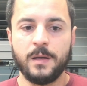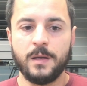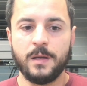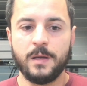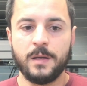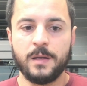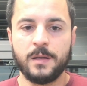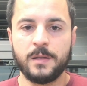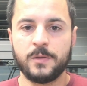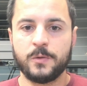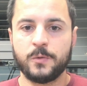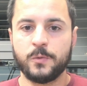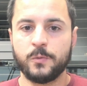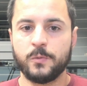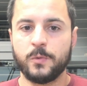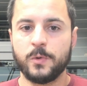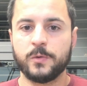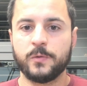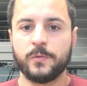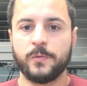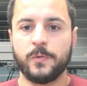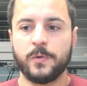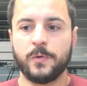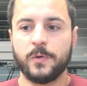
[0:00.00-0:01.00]
and
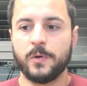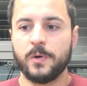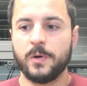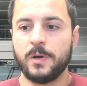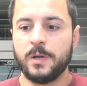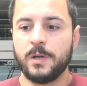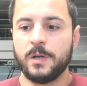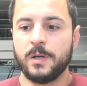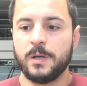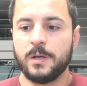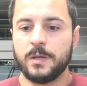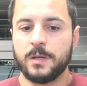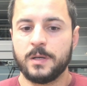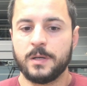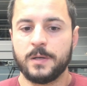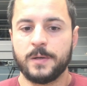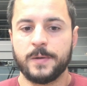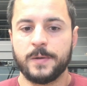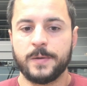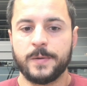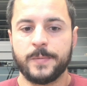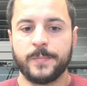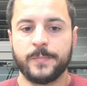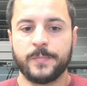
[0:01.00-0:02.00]
looked for
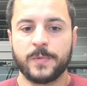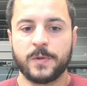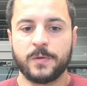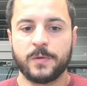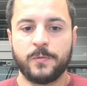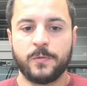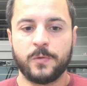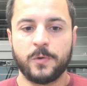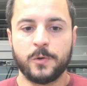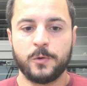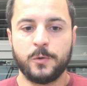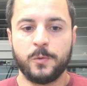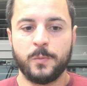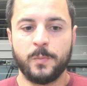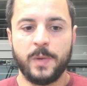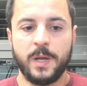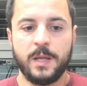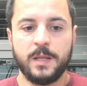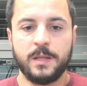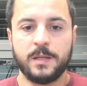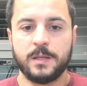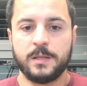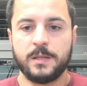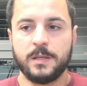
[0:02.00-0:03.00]
a
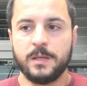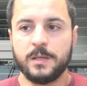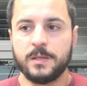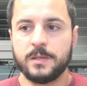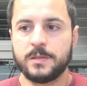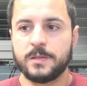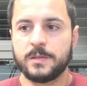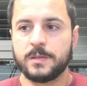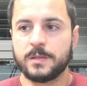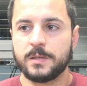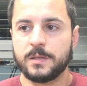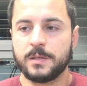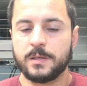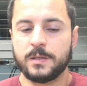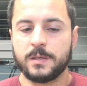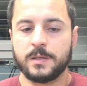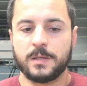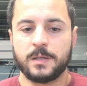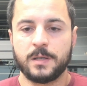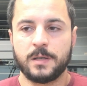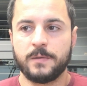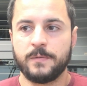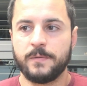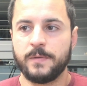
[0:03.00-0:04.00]
domain that is
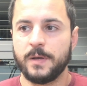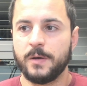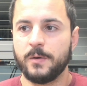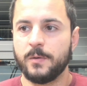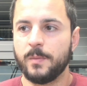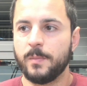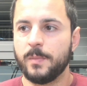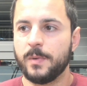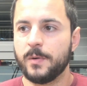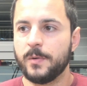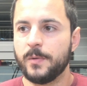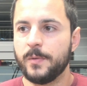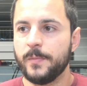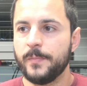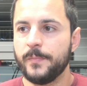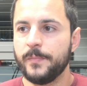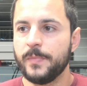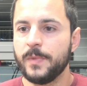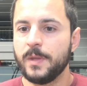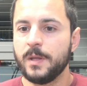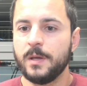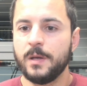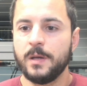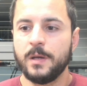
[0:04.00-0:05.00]
available.
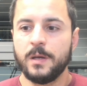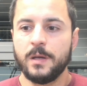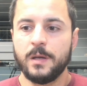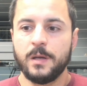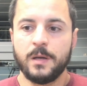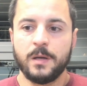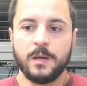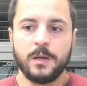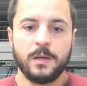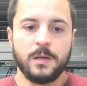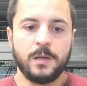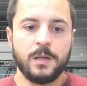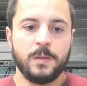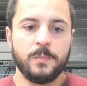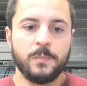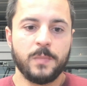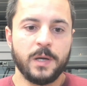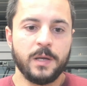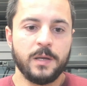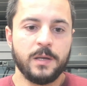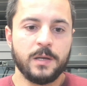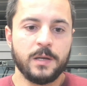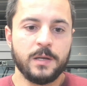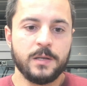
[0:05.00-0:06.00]
In
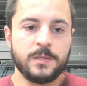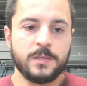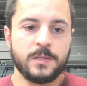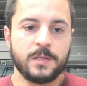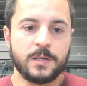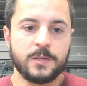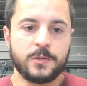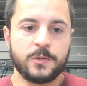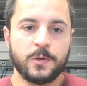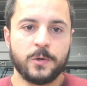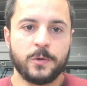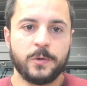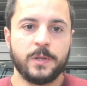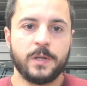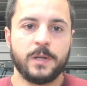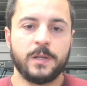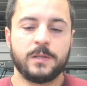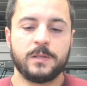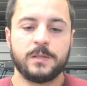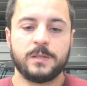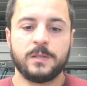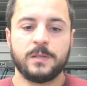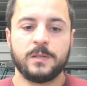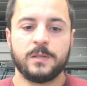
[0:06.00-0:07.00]
my case, I saw
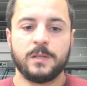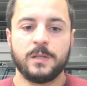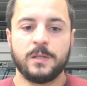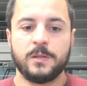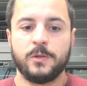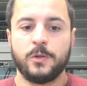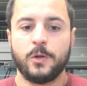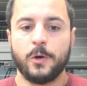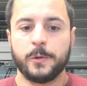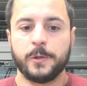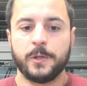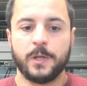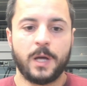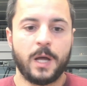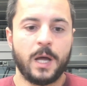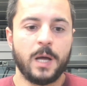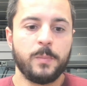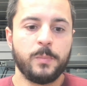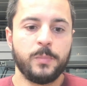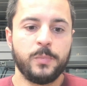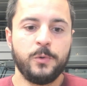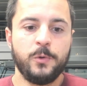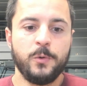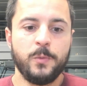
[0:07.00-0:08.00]
that the
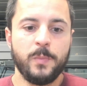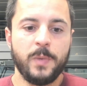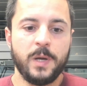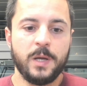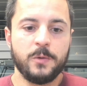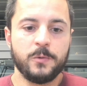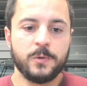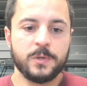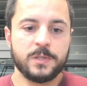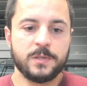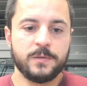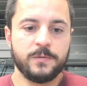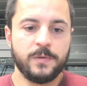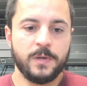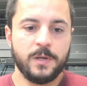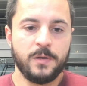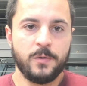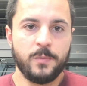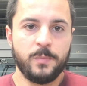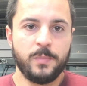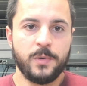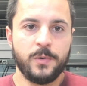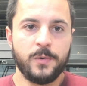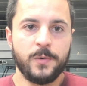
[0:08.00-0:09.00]
.app domain was
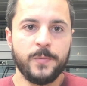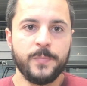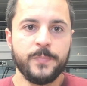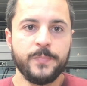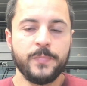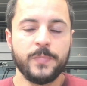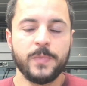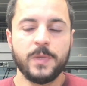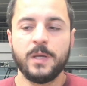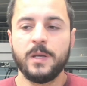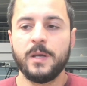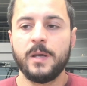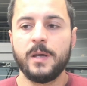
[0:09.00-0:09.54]
available,